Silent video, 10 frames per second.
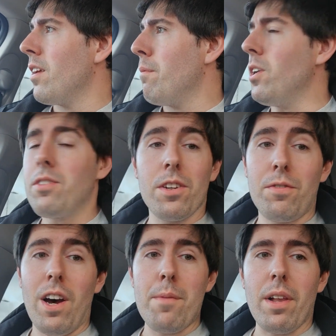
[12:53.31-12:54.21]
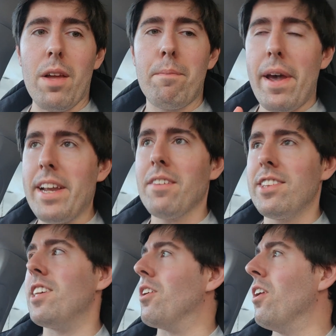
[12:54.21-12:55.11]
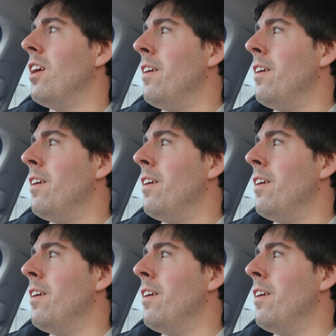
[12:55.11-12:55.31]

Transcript: Most of it was fine, but like paying at the till,